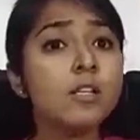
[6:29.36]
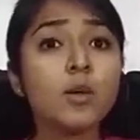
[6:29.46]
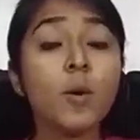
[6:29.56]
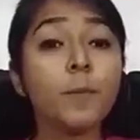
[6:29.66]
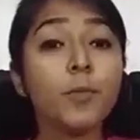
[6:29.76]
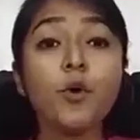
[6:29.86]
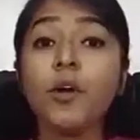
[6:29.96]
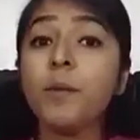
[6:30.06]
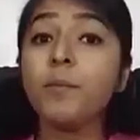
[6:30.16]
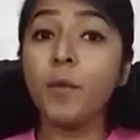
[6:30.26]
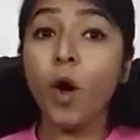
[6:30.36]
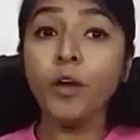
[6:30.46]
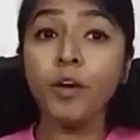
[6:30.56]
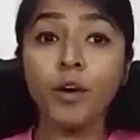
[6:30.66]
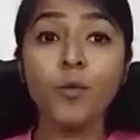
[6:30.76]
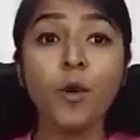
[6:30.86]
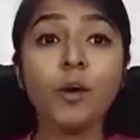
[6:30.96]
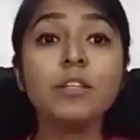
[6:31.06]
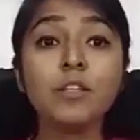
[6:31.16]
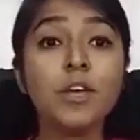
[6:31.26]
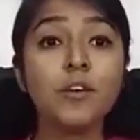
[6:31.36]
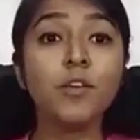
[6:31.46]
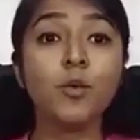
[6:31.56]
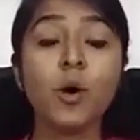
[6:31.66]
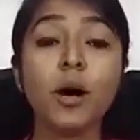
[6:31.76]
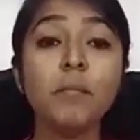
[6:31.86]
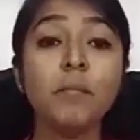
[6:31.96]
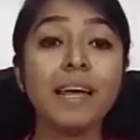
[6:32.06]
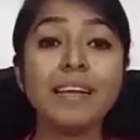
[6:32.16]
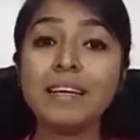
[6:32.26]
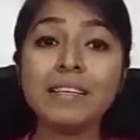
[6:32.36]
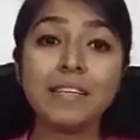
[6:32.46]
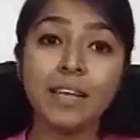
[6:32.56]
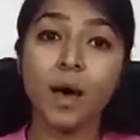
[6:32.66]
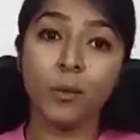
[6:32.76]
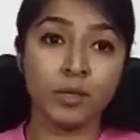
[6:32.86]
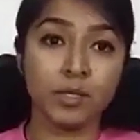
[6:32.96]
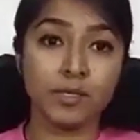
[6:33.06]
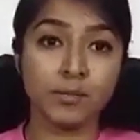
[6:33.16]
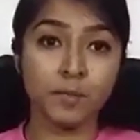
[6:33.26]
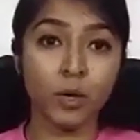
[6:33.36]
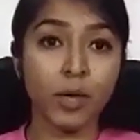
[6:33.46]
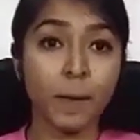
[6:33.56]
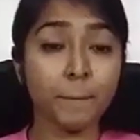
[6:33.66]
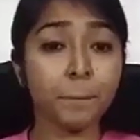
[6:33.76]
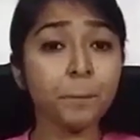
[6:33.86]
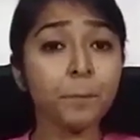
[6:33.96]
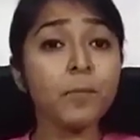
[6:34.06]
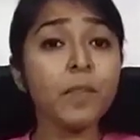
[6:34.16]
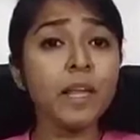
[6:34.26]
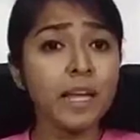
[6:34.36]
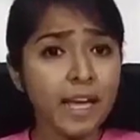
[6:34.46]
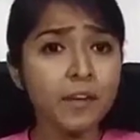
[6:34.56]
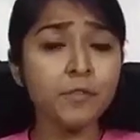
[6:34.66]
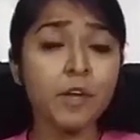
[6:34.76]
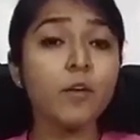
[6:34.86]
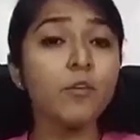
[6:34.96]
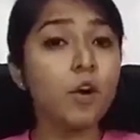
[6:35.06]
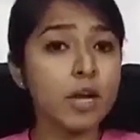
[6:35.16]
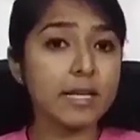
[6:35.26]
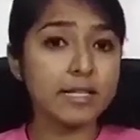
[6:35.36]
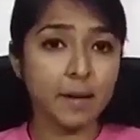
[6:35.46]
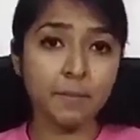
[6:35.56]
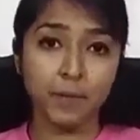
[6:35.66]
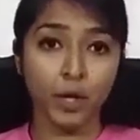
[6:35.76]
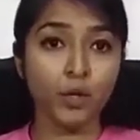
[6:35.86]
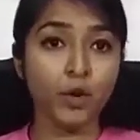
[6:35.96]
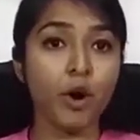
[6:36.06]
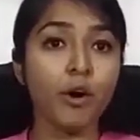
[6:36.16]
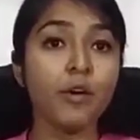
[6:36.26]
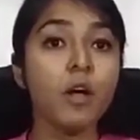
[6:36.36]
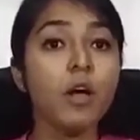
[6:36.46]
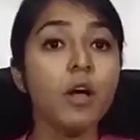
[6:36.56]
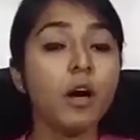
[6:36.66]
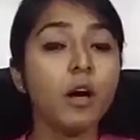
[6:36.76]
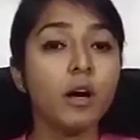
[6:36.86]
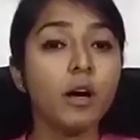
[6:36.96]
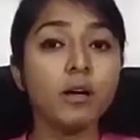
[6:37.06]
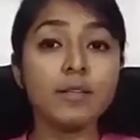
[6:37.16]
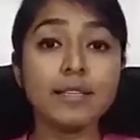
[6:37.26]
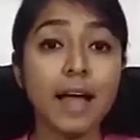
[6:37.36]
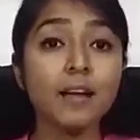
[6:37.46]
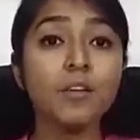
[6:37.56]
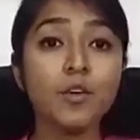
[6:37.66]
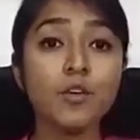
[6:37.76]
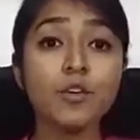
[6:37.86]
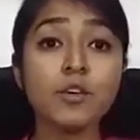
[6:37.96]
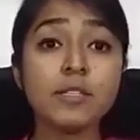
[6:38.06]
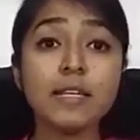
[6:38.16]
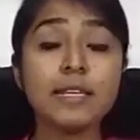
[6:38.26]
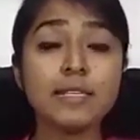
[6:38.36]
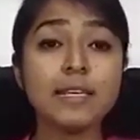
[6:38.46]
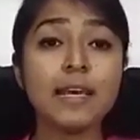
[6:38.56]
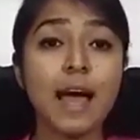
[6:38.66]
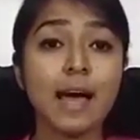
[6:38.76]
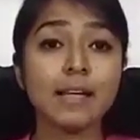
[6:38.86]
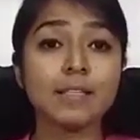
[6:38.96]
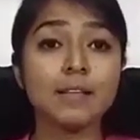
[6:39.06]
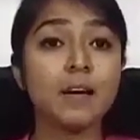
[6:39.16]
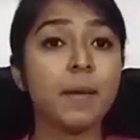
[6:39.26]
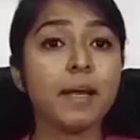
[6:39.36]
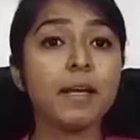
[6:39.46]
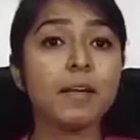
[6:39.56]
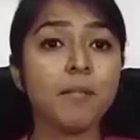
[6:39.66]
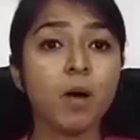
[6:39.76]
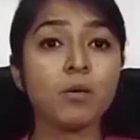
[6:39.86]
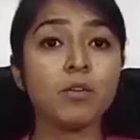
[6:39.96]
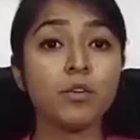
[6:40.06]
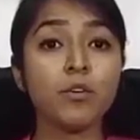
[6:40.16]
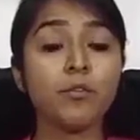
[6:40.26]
So your employer wants to give you a medical allowance. Okay. If, for example, your salary or your CTC has a medical allowance